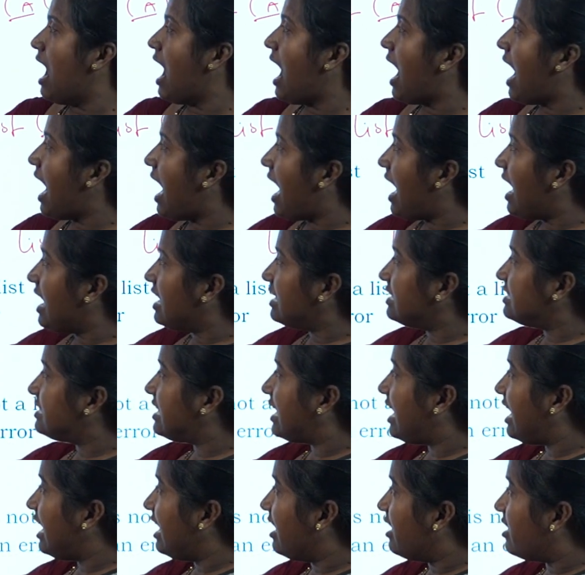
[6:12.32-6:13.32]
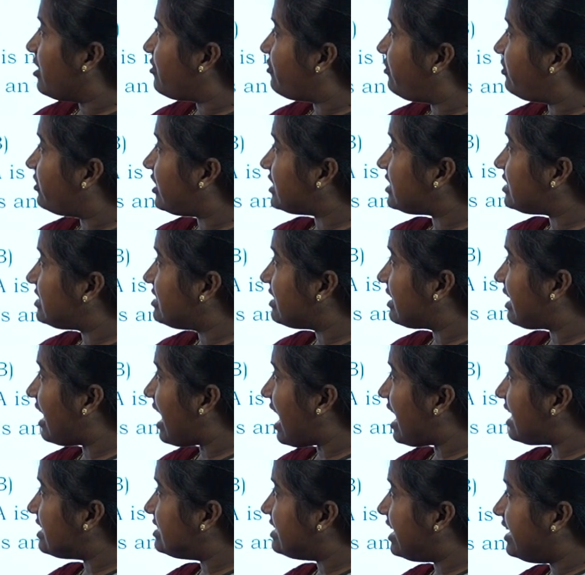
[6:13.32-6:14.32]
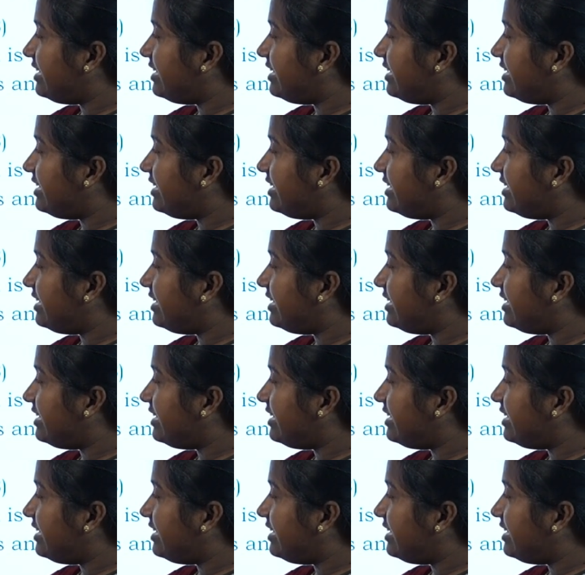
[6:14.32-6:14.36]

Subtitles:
As here first class